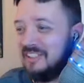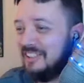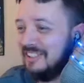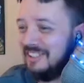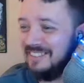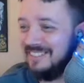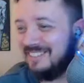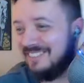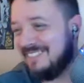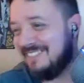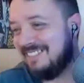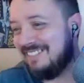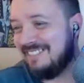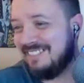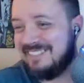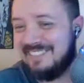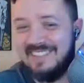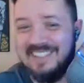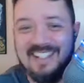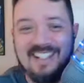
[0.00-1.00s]
If you want me to
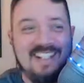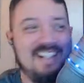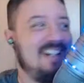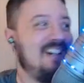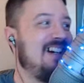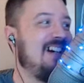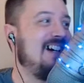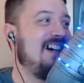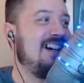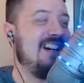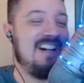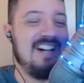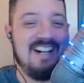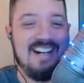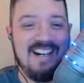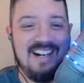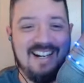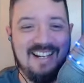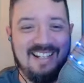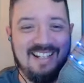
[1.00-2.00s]
wrap a bunch
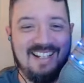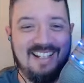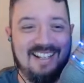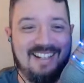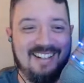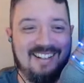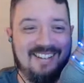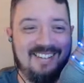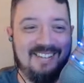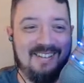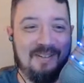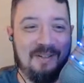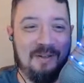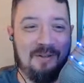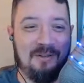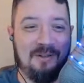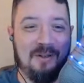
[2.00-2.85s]
of